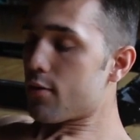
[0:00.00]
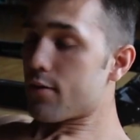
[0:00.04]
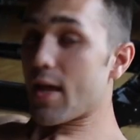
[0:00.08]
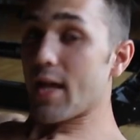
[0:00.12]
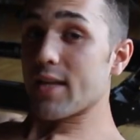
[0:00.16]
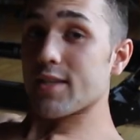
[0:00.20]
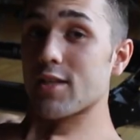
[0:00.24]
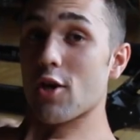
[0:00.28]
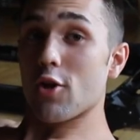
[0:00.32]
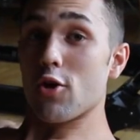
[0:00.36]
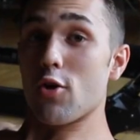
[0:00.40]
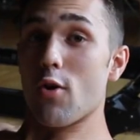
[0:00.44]

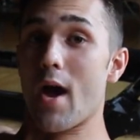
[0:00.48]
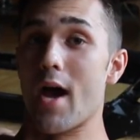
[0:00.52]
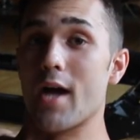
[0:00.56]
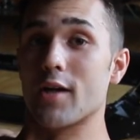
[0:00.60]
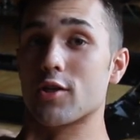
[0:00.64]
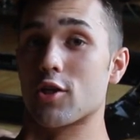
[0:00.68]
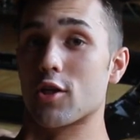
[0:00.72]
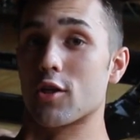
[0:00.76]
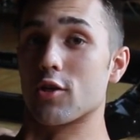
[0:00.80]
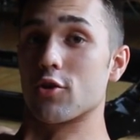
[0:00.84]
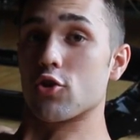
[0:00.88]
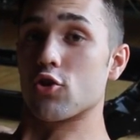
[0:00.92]
that's how you
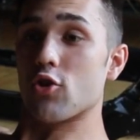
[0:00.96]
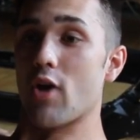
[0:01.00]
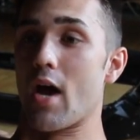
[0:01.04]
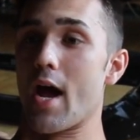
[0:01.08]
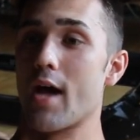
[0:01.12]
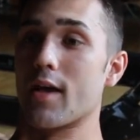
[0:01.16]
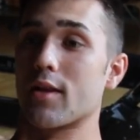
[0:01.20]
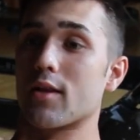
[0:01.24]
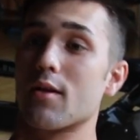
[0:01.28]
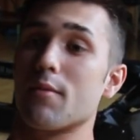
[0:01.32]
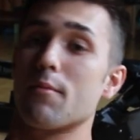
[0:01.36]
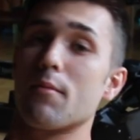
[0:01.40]
actually
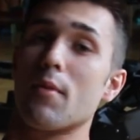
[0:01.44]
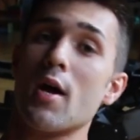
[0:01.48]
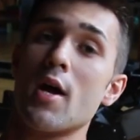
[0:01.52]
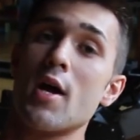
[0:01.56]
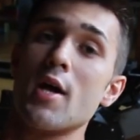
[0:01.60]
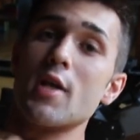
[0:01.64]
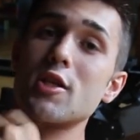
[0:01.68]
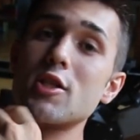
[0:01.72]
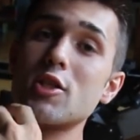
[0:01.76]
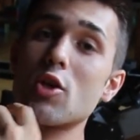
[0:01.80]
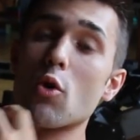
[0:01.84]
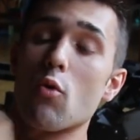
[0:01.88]
contract them.
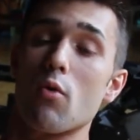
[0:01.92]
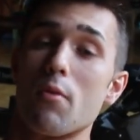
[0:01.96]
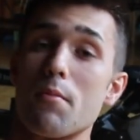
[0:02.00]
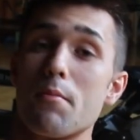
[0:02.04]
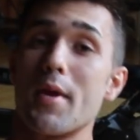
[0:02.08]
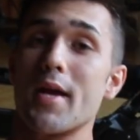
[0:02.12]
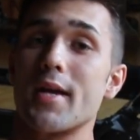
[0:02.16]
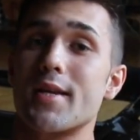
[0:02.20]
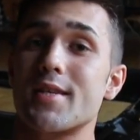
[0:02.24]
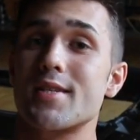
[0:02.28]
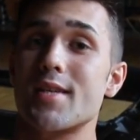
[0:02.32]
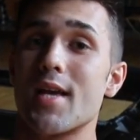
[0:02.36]
So it
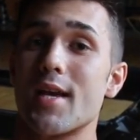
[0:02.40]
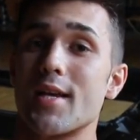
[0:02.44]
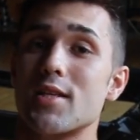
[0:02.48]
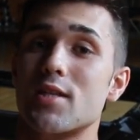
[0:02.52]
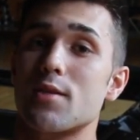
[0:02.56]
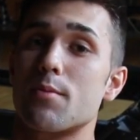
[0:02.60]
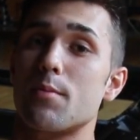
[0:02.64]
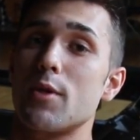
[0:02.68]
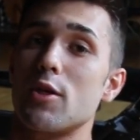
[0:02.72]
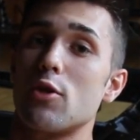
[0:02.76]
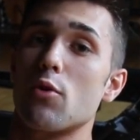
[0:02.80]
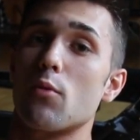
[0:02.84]
makes
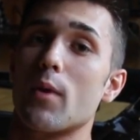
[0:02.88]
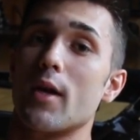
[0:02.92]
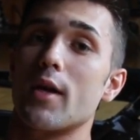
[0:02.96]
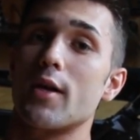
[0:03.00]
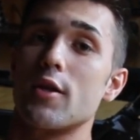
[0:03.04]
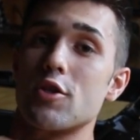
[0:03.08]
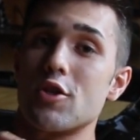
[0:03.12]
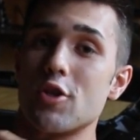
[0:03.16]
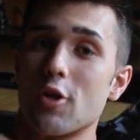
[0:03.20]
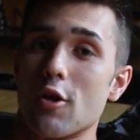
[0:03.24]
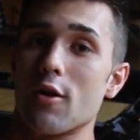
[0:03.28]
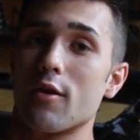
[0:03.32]
sense to be doing
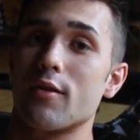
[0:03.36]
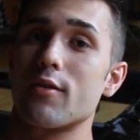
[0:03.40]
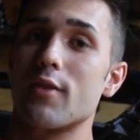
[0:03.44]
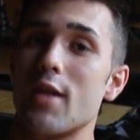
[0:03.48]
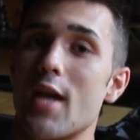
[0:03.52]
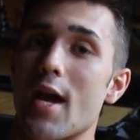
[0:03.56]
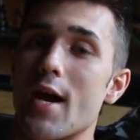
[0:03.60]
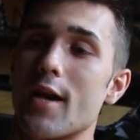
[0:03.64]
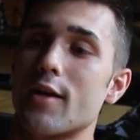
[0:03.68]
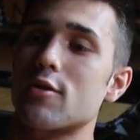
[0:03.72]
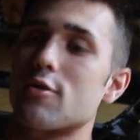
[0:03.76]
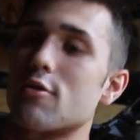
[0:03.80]
it during
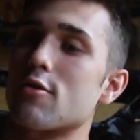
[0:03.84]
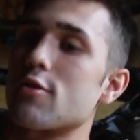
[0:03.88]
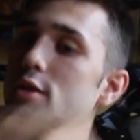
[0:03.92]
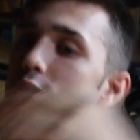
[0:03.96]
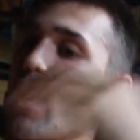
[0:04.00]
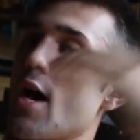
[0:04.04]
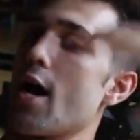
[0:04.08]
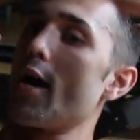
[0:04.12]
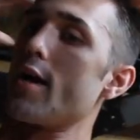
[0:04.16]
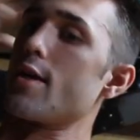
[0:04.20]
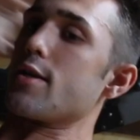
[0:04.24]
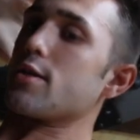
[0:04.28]
the
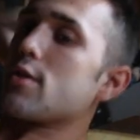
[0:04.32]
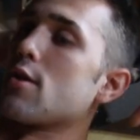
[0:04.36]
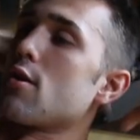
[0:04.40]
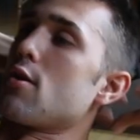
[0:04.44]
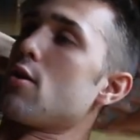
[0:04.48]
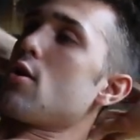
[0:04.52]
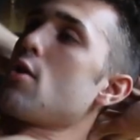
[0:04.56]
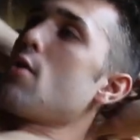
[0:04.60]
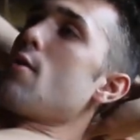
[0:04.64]
exercise.